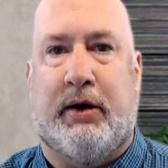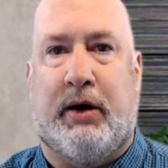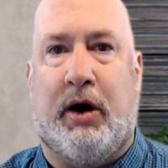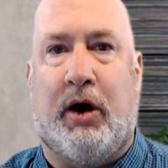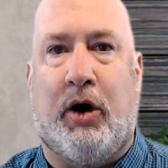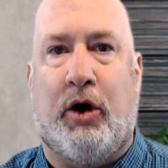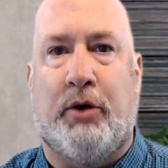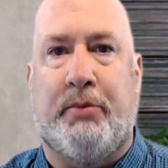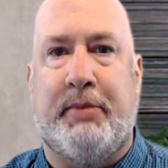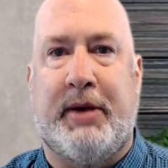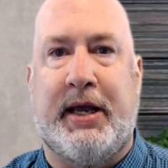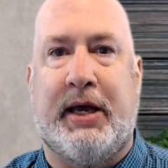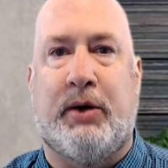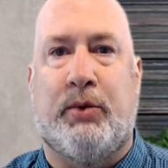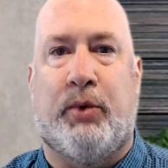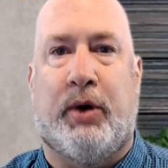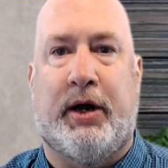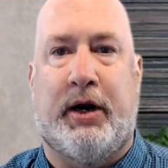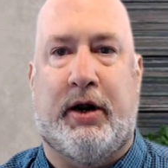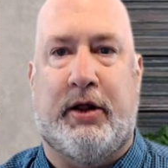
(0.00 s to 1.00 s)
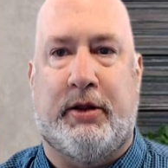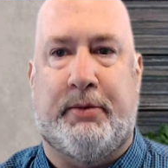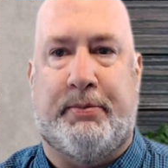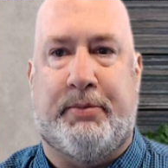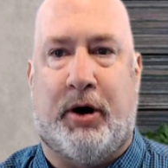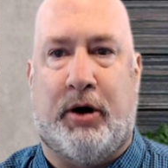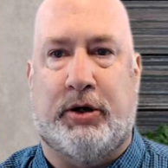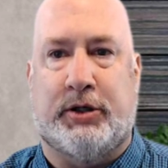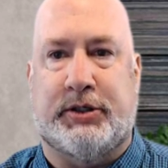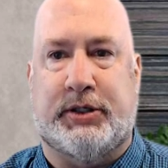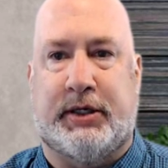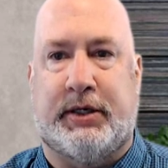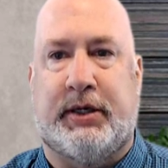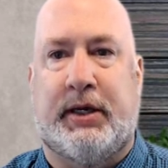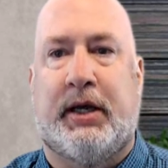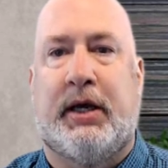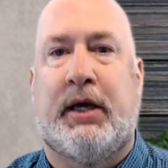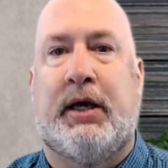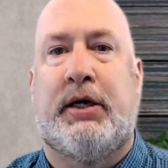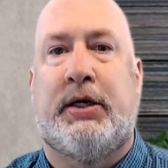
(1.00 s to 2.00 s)
hold me and one other person.
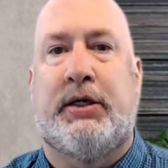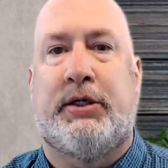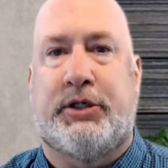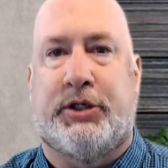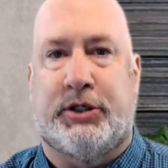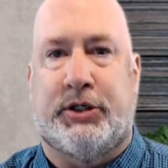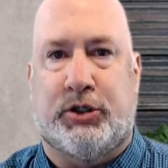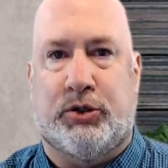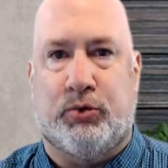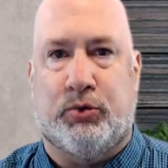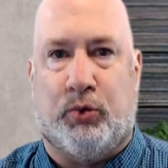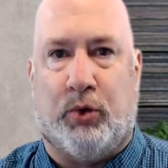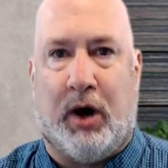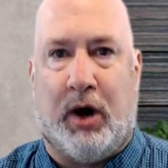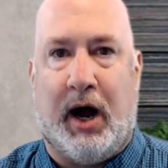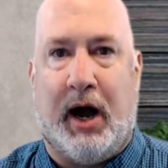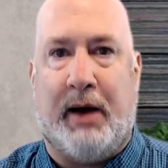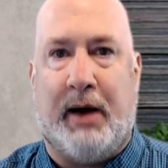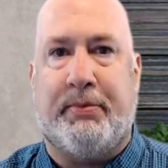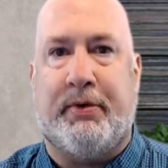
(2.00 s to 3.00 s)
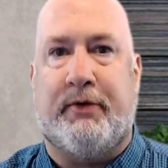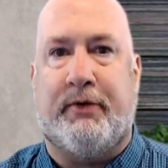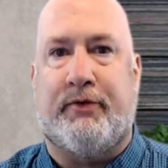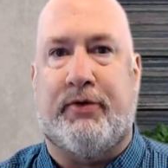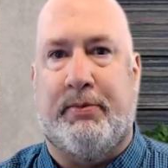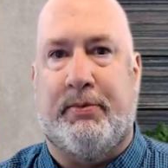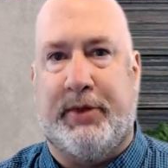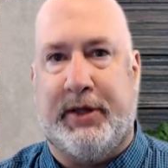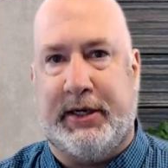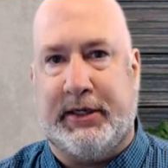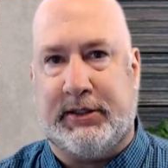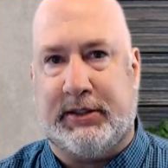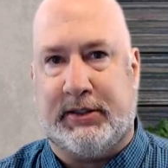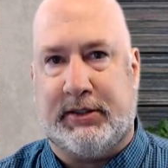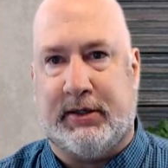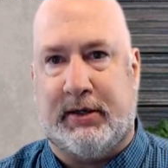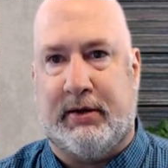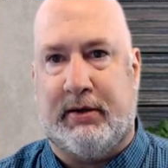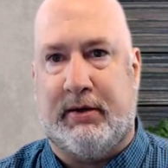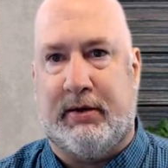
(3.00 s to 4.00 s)
To swap from this
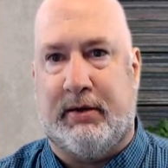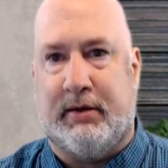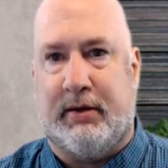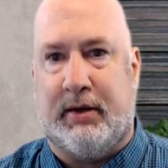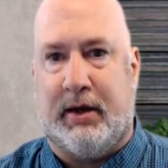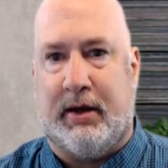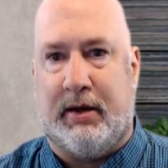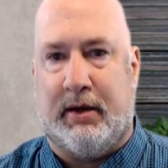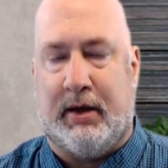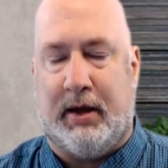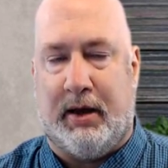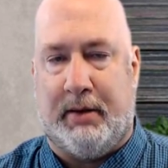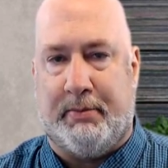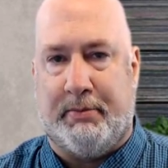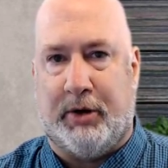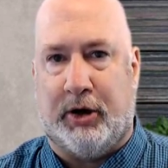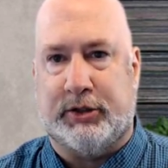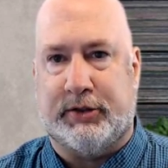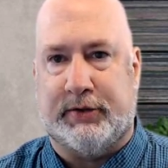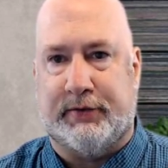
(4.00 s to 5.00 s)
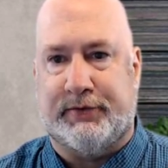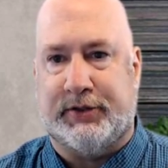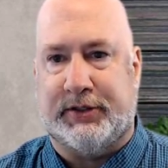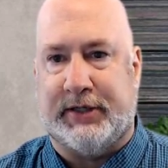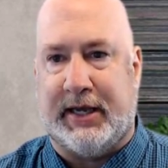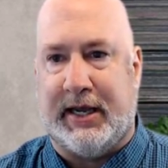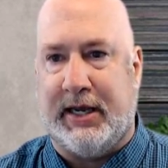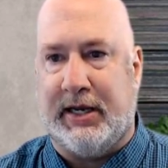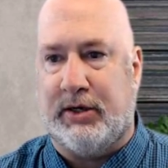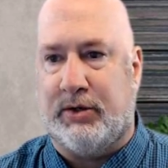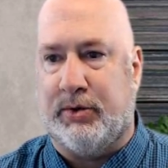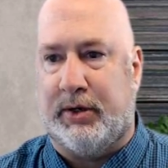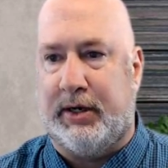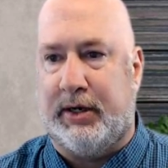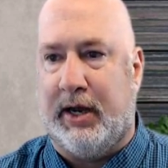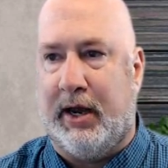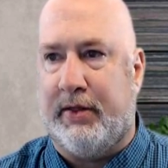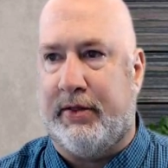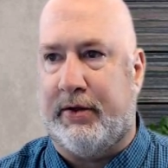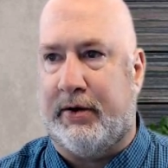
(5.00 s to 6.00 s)
immersive scene to
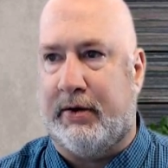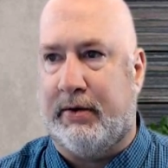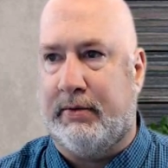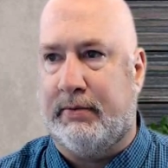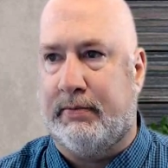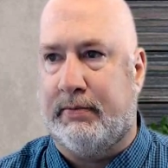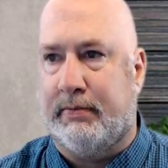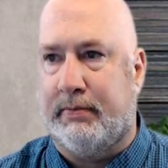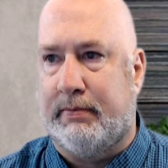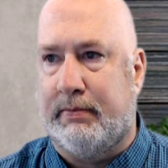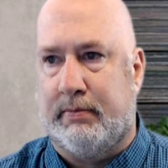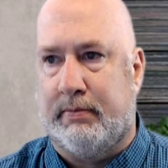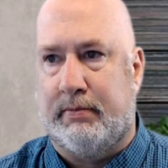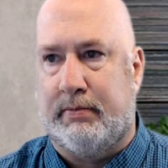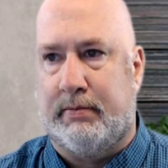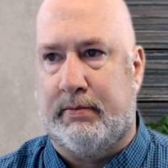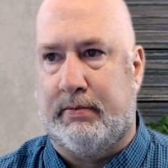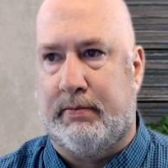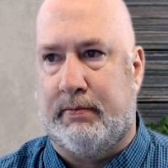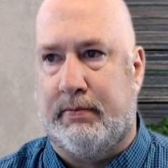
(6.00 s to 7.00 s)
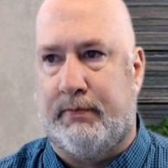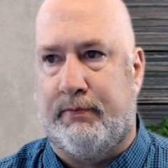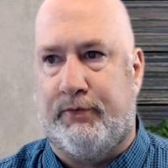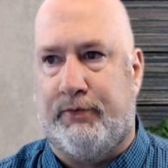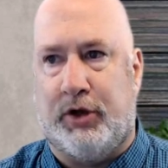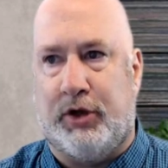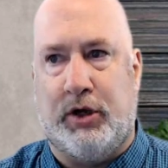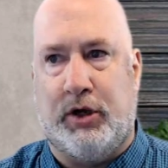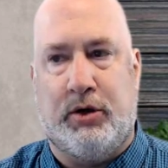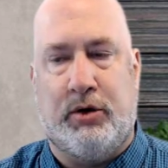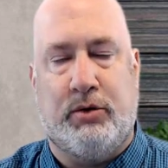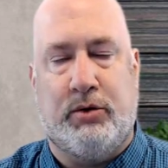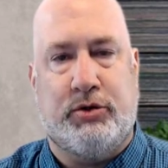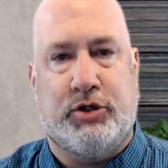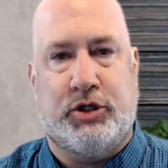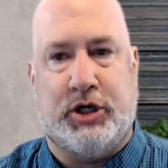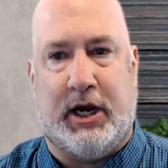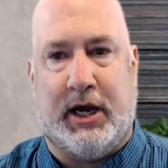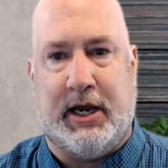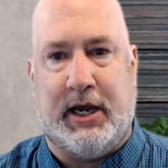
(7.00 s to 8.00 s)
another, view,
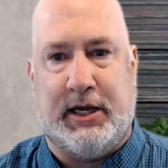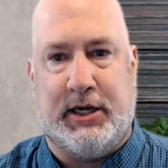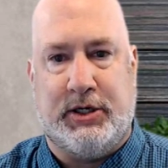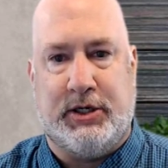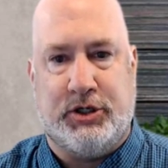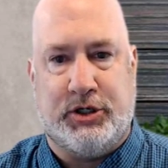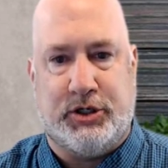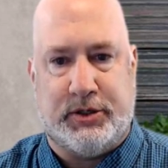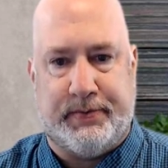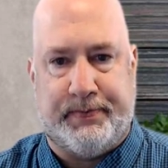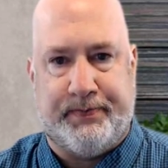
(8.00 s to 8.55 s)
change.